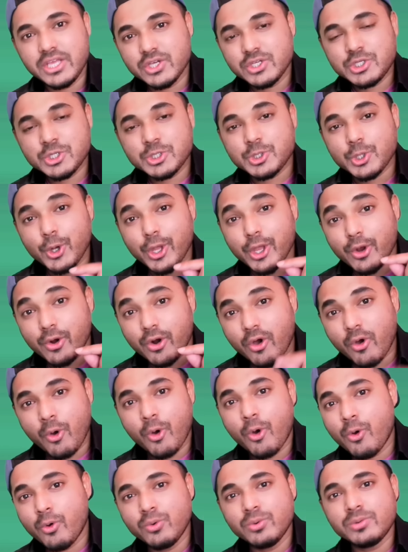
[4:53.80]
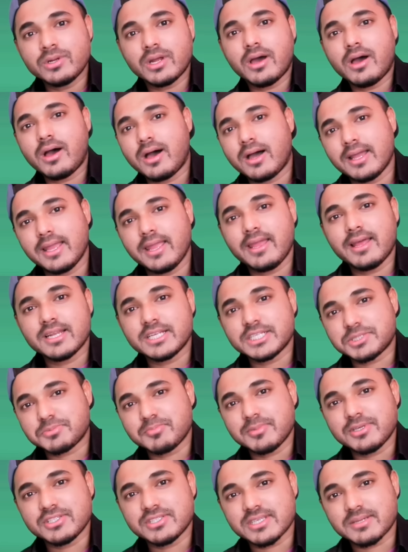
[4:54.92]
You should do your own uh,
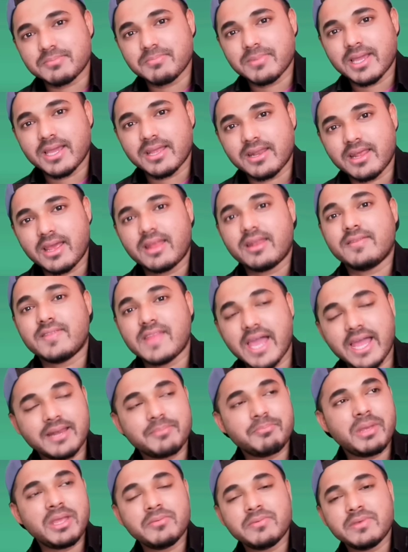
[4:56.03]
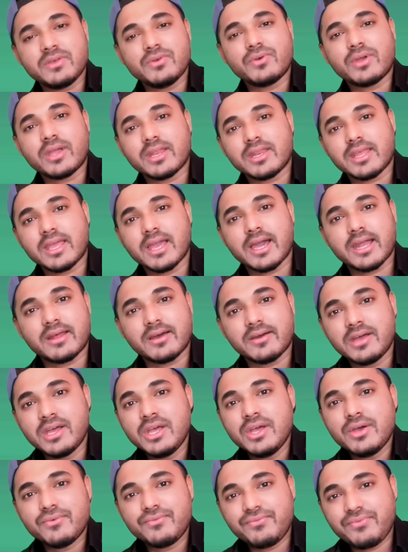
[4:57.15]
English music, man, and then maybe you can get a
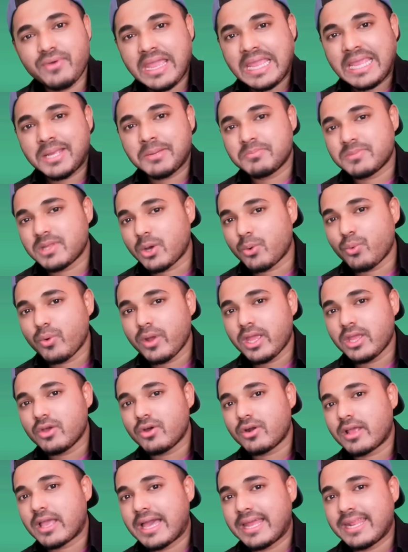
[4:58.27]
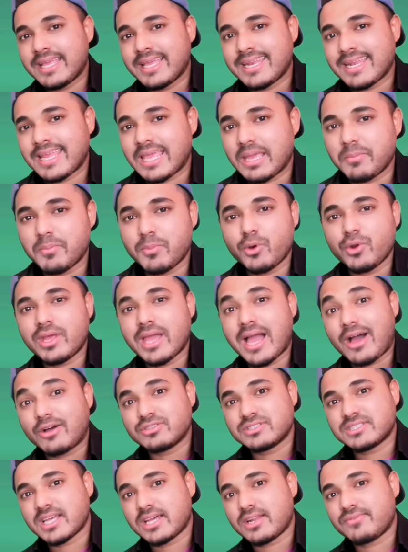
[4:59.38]
fame the way you're getting in Cambodia,
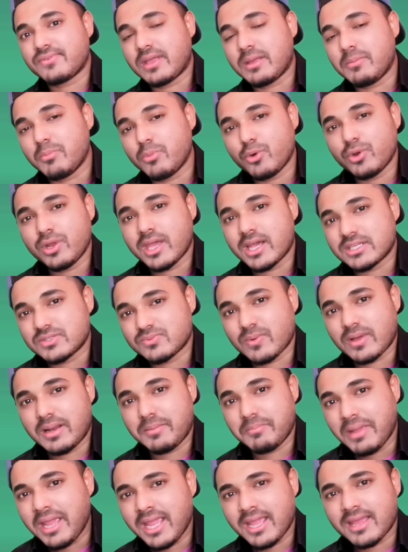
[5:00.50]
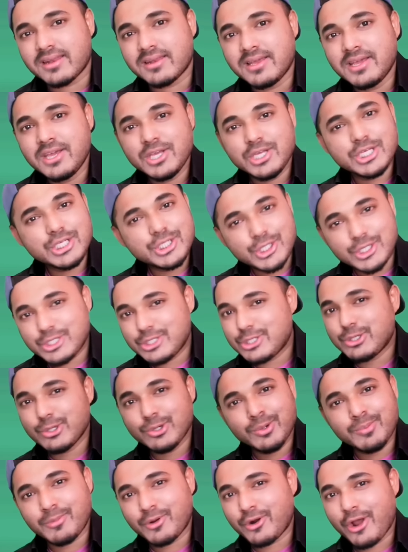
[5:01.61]
outside of Cambodia as well, man. You should
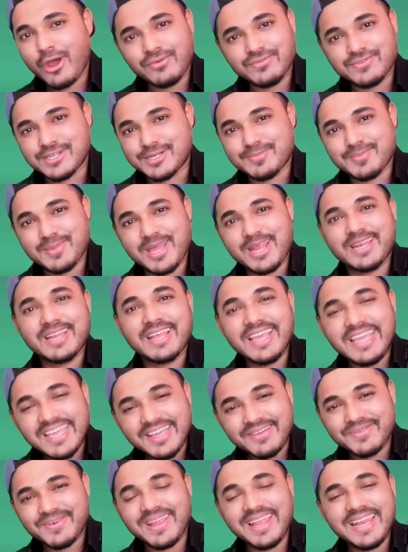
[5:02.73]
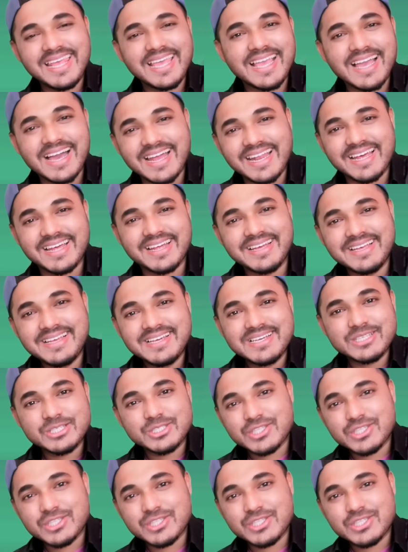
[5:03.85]
do more often, man. He really got a